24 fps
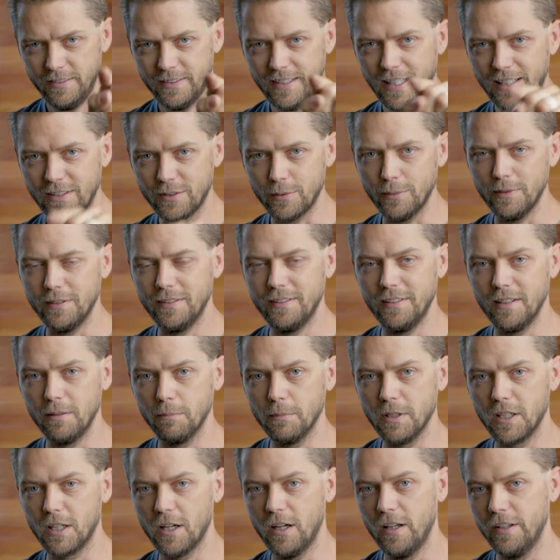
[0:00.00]
That's what
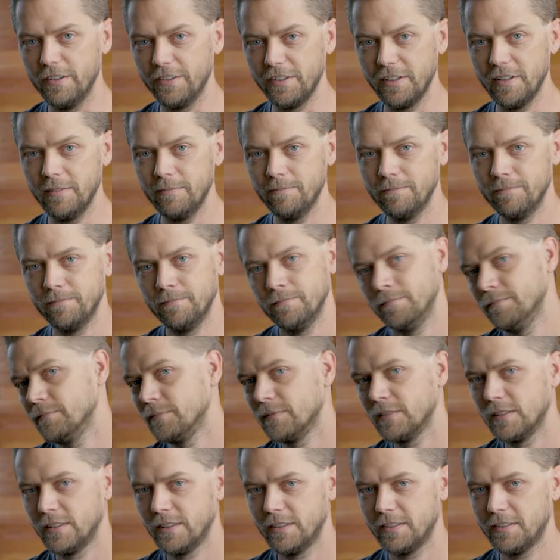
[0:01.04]
Sigma calls it.
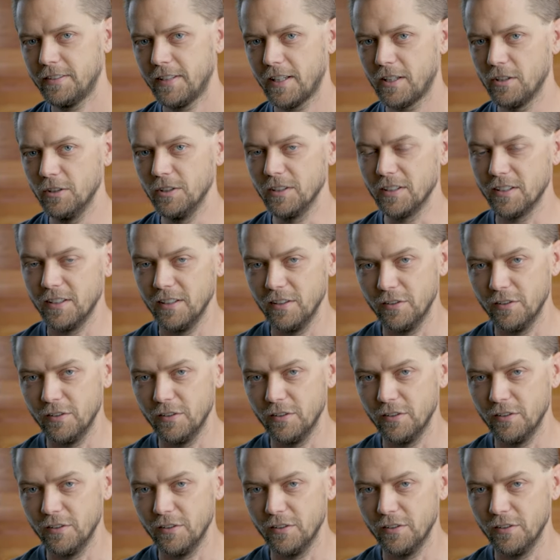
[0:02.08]
Take a look at